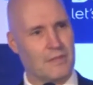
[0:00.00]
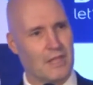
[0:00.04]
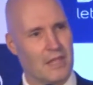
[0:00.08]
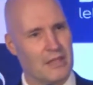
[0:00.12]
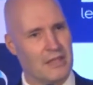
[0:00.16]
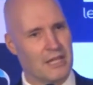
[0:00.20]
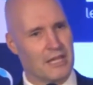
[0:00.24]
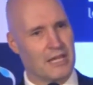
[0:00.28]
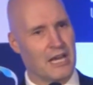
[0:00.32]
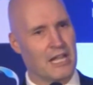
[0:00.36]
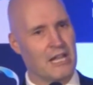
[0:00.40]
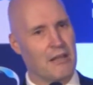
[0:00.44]

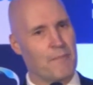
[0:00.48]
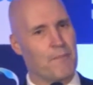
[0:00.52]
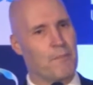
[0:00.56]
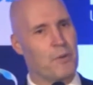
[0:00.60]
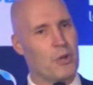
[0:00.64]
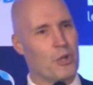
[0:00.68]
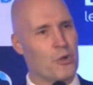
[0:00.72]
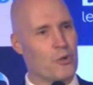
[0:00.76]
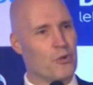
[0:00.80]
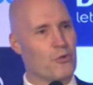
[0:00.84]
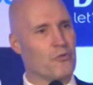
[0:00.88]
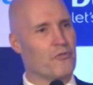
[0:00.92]
the color
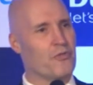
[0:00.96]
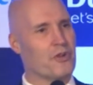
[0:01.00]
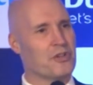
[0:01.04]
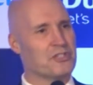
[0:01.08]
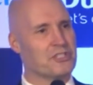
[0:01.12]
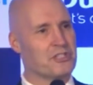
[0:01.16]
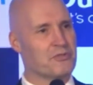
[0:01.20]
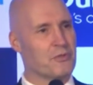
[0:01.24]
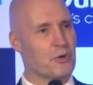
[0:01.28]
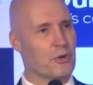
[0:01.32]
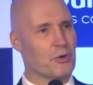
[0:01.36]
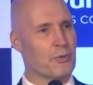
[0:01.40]
blue,
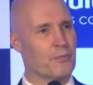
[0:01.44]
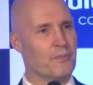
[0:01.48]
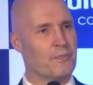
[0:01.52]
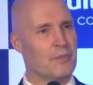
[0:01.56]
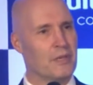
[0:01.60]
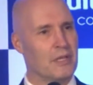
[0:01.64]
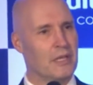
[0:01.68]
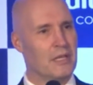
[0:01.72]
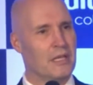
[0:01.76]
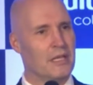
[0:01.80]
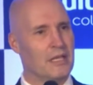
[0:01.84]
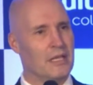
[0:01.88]
first of all,
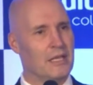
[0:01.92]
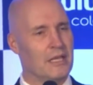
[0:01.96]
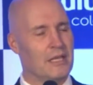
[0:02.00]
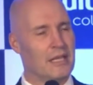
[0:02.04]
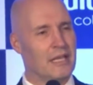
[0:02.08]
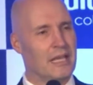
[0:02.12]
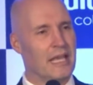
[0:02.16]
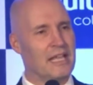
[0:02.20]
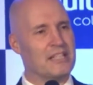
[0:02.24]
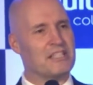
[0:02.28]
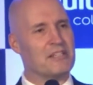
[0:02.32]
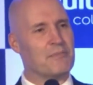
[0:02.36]

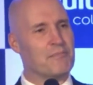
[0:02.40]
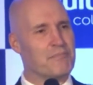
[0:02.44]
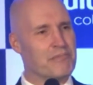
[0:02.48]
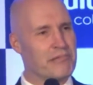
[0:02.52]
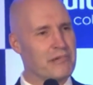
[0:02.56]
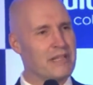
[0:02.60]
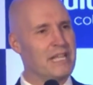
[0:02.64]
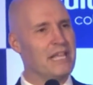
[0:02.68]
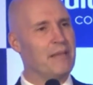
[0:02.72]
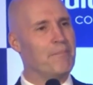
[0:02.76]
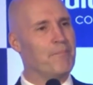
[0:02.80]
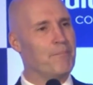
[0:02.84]
it's a
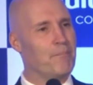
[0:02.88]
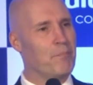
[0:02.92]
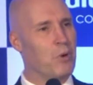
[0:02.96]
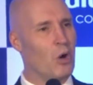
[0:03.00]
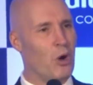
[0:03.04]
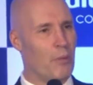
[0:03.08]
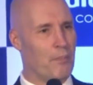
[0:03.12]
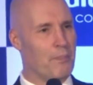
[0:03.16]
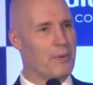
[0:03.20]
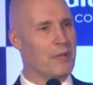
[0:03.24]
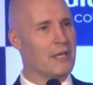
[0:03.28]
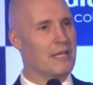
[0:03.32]
pretty
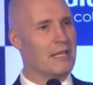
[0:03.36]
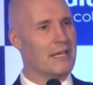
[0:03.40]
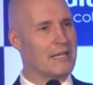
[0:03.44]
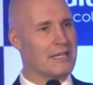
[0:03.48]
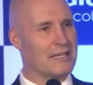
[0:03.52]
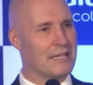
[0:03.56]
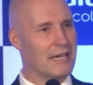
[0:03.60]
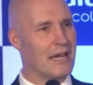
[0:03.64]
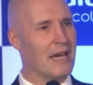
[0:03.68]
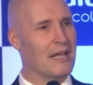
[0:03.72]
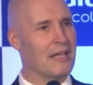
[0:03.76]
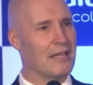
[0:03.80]
popular
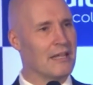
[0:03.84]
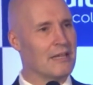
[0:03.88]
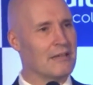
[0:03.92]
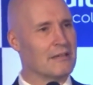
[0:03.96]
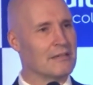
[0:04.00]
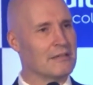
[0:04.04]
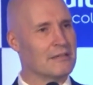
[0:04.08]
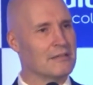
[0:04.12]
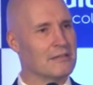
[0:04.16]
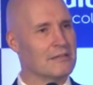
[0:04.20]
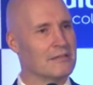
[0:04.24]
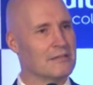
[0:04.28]
color.
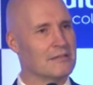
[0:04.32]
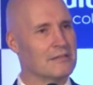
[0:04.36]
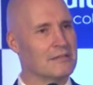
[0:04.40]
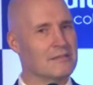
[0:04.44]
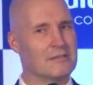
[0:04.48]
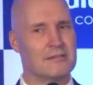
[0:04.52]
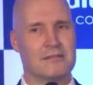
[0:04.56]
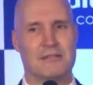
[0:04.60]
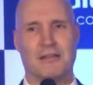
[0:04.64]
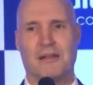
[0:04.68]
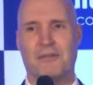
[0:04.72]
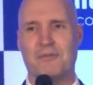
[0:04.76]

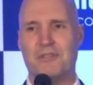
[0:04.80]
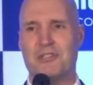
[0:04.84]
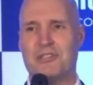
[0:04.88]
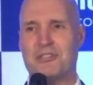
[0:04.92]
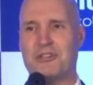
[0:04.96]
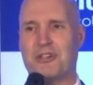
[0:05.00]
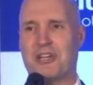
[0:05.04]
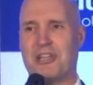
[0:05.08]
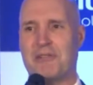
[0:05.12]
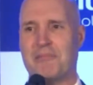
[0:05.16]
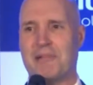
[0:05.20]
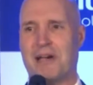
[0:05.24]
I'm just
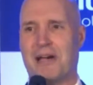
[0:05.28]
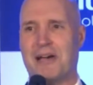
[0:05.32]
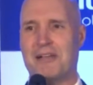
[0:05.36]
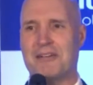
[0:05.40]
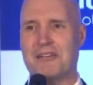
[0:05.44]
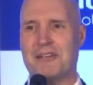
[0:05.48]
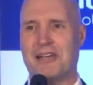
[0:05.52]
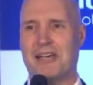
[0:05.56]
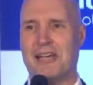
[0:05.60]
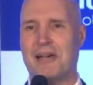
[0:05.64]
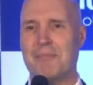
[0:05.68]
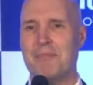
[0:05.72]
looking around
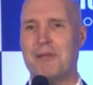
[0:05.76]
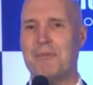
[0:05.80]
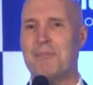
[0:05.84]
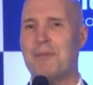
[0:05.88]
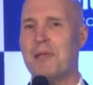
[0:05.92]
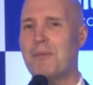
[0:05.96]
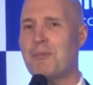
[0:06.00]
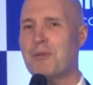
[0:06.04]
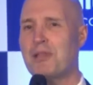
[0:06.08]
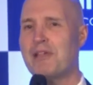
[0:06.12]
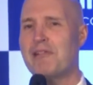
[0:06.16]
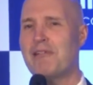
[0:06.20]
here. How many
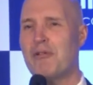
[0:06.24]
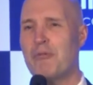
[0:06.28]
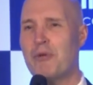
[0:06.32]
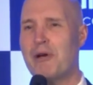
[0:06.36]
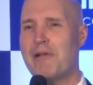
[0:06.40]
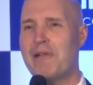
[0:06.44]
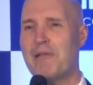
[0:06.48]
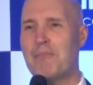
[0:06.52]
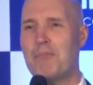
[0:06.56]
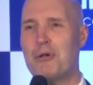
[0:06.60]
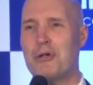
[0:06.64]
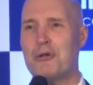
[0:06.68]
people here are
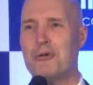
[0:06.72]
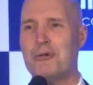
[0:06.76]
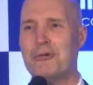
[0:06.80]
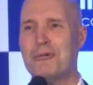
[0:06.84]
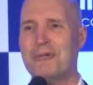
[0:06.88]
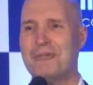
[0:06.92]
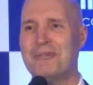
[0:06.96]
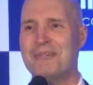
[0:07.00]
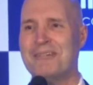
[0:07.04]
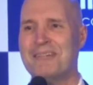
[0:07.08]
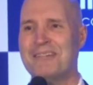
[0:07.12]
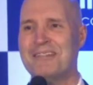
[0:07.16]
wearing blue?
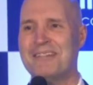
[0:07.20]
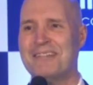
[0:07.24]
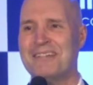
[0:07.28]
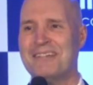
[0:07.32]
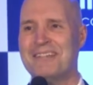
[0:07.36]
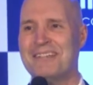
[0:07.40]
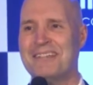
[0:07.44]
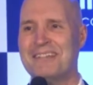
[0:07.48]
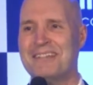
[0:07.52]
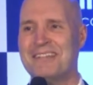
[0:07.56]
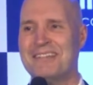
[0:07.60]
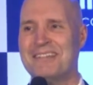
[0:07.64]

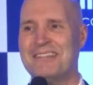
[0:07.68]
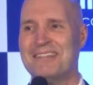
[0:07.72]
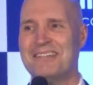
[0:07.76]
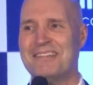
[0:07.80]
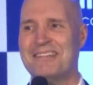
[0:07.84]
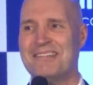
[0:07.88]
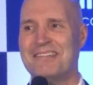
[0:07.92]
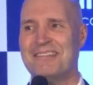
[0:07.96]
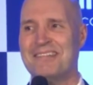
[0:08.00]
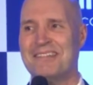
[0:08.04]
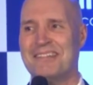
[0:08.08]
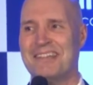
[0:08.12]

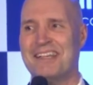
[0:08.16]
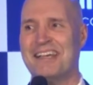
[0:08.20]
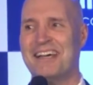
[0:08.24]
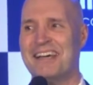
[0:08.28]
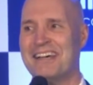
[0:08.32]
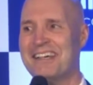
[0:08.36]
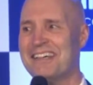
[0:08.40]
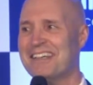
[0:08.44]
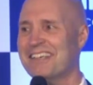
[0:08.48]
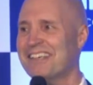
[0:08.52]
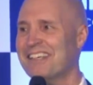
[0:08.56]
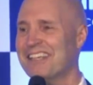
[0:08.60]

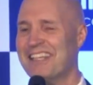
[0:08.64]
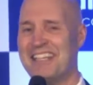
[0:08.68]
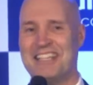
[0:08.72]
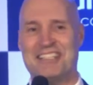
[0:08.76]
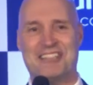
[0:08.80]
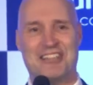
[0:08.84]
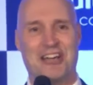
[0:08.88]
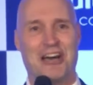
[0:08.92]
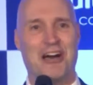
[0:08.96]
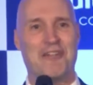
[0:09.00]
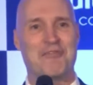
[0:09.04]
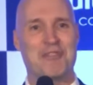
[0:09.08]
Yeah, at
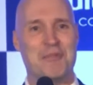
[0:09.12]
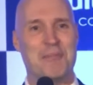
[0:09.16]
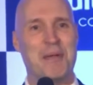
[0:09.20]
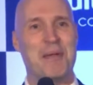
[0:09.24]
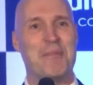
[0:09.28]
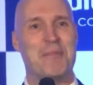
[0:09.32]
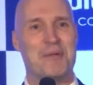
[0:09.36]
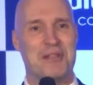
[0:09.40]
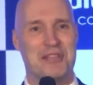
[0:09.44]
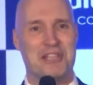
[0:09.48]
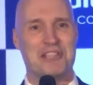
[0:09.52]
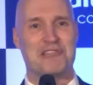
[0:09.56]
least half the
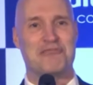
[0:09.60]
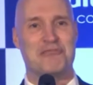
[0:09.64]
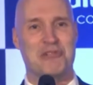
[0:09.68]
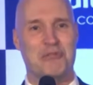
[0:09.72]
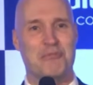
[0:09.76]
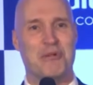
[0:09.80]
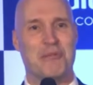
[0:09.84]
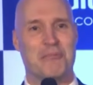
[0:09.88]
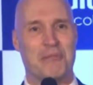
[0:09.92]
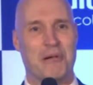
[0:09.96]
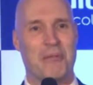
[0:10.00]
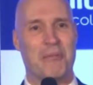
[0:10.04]
people in this
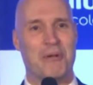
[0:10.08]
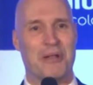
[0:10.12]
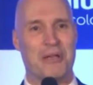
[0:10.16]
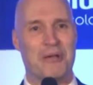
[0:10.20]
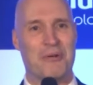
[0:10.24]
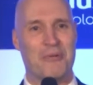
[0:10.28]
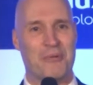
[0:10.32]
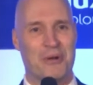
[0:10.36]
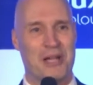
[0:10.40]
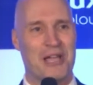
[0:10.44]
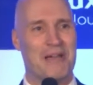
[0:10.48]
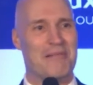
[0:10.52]
room are probably
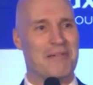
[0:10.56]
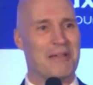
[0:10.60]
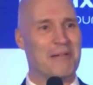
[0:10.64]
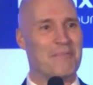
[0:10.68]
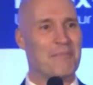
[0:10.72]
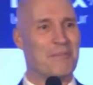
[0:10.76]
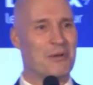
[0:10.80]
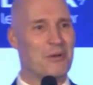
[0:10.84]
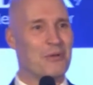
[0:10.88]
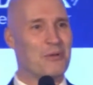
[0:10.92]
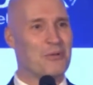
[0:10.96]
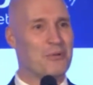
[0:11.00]
wearing
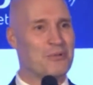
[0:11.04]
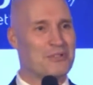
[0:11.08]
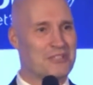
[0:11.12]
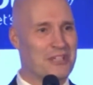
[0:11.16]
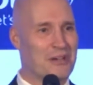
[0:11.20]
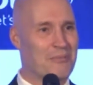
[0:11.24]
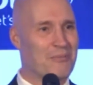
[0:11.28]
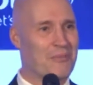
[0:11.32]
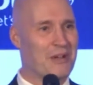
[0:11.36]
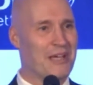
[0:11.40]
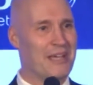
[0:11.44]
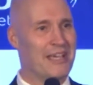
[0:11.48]
blue
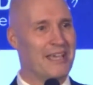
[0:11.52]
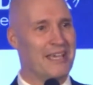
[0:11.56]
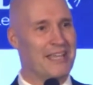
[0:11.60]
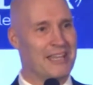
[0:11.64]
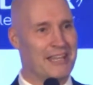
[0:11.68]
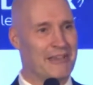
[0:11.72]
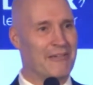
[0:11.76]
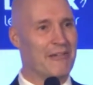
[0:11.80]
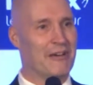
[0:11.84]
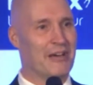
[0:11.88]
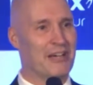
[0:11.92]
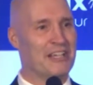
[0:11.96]
somewhere in
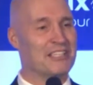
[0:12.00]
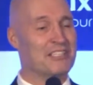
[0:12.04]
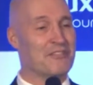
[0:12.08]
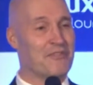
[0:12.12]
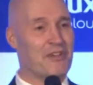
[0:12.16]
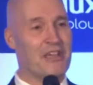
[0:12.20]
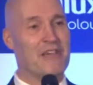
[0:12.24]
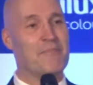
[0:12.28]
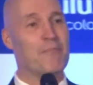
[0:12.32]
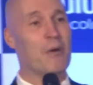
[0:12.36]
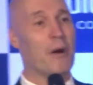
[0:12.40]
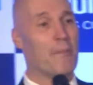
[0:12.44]
their eye. It's a
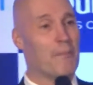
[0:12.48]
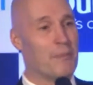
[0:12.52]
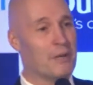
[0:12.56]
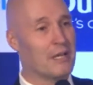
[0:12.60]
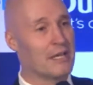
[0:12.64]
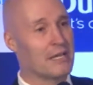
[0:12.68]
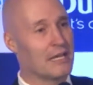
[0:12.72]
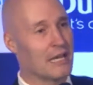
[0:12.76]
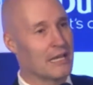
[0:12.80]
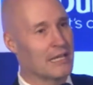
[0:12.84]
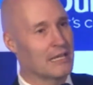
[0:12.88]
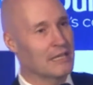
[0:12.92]
very popular
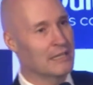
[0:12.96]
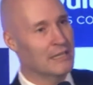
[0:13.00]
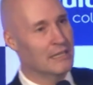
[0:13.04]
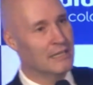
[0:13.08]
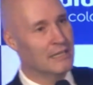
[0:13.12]
color,